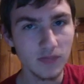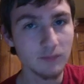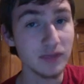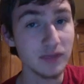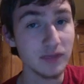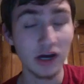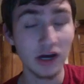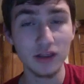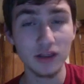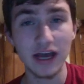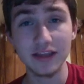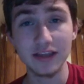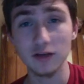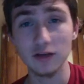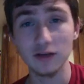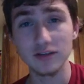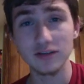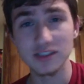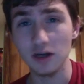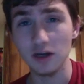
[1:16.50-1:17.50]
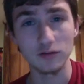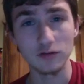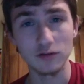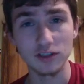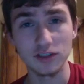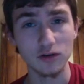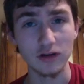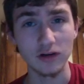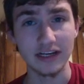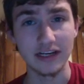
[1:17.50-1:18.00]
Beyond that, there is no
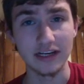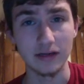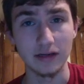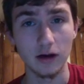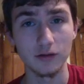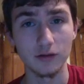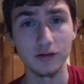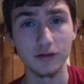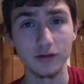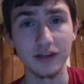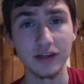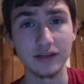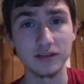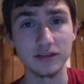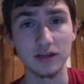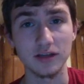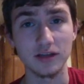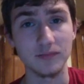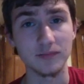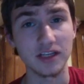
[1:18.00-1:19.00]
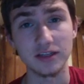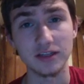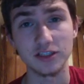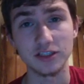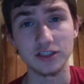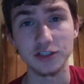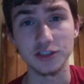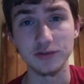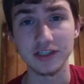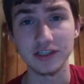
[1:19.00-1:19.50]
story other than something
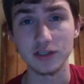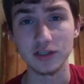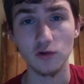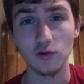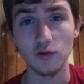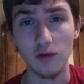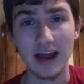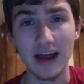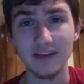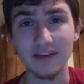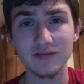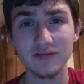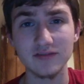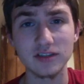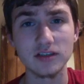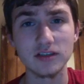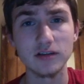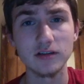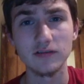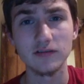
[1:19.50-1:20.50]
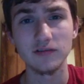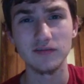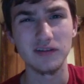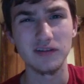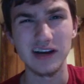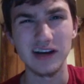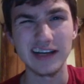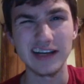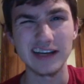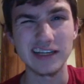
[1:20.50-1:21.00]
that you can craft,
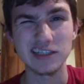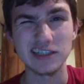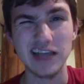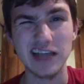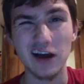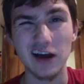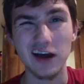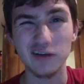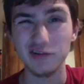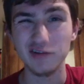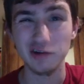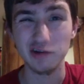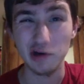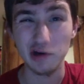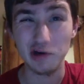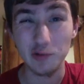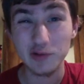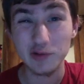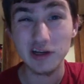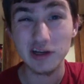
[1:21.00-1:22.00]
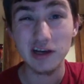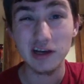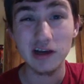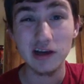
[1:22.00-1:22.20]
I guess, out of your own.